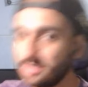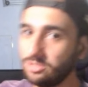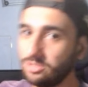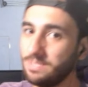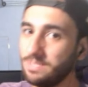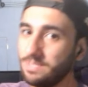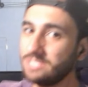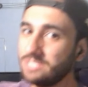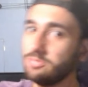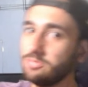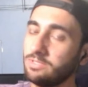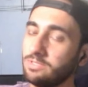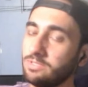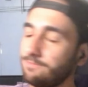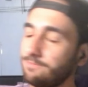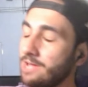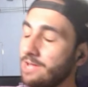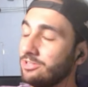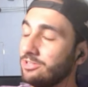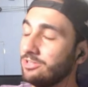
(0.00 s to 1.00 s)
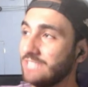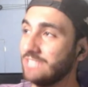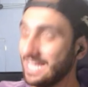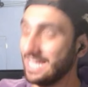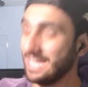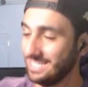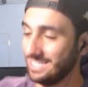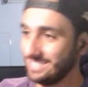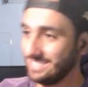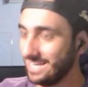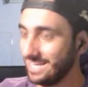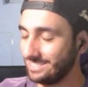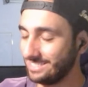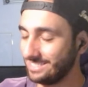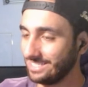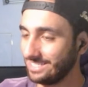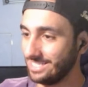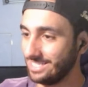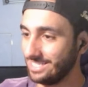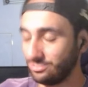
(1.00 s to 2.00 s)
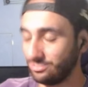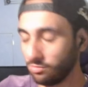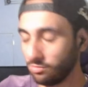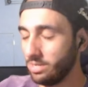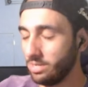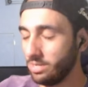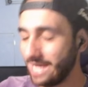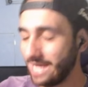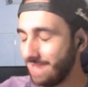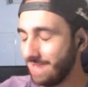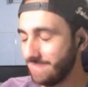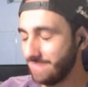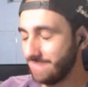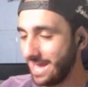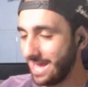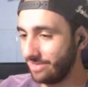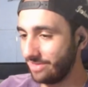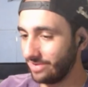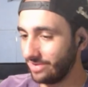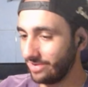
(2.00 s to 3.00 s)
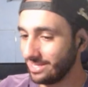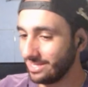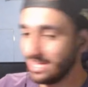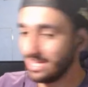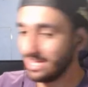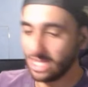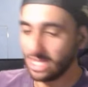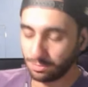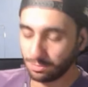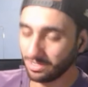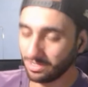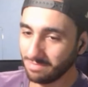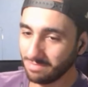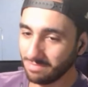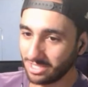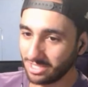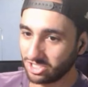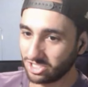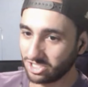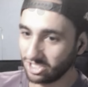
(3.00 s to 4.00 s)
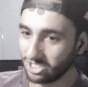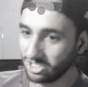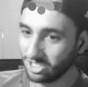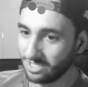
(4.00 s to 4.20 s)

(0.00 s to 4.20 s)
So basically what the final test is, from what I'm gathering, is pretty much...